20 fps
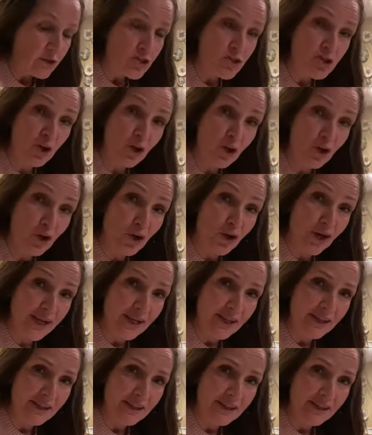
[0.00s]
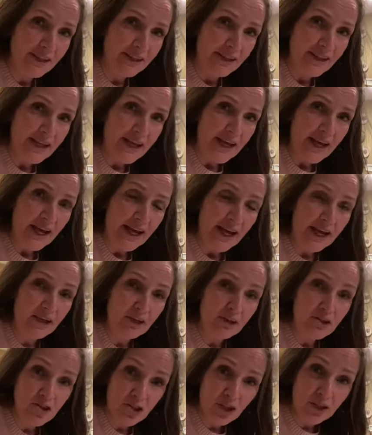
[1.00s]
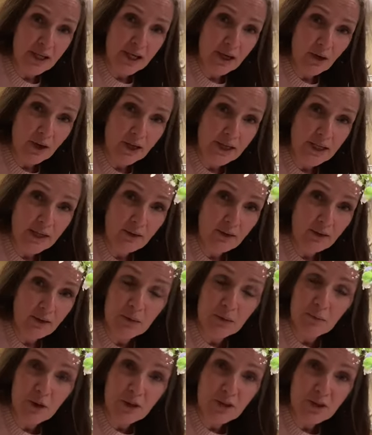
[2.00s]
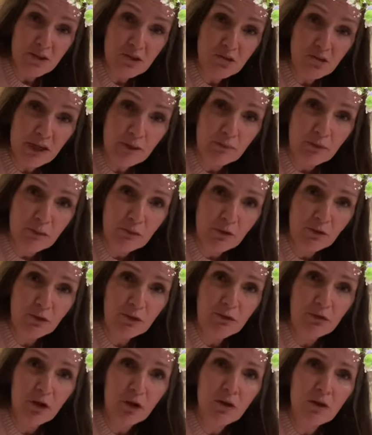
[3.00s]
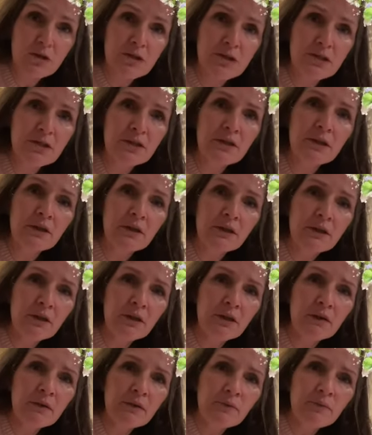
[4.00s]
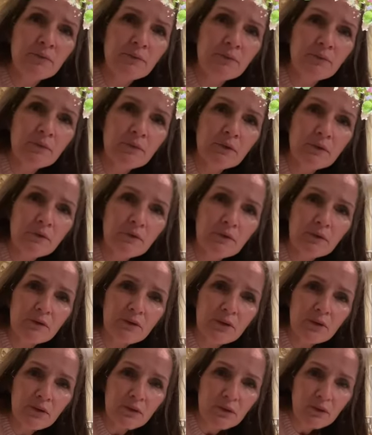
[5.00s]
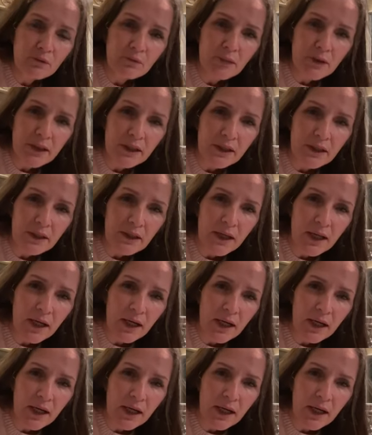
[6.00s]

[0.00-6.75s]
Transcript: July. And I'll show you how I gather them. I just grab them off the rocks. What's it doing on my head?